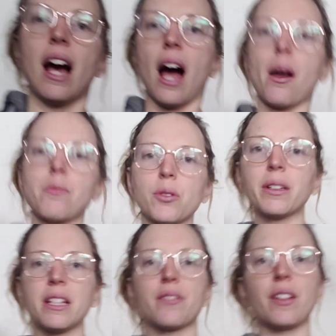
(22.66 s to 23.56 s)
doing
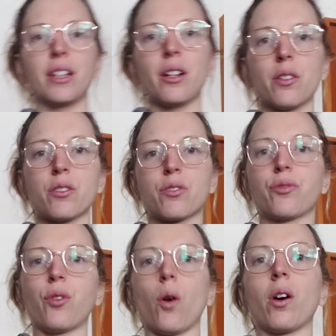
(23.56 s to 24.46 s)
these videos
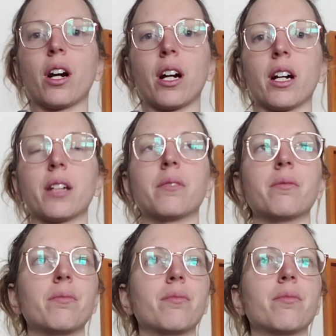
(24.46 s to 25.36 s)
for
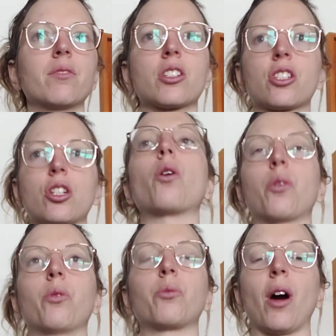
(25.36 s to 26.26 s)
just
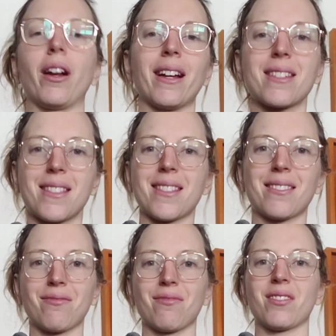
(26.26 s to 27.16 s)
total rawness,
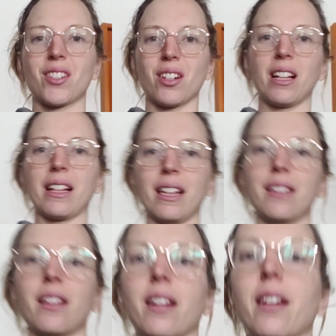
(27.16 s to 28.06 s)
sort of like
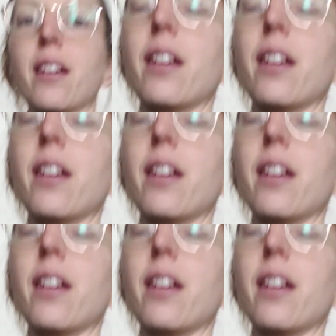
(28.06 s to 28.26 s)
in the